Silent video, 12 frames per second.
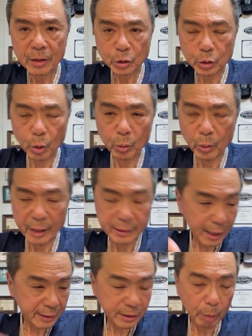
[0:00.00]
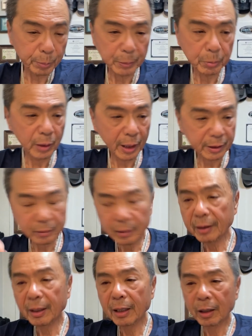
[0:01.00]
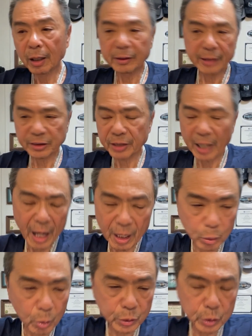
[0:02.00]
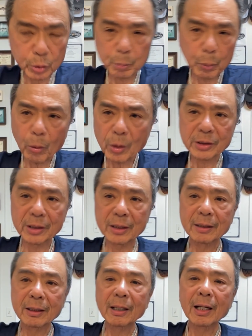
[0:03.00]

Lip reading: So, and I tell people, like, they say, how long do you pause it?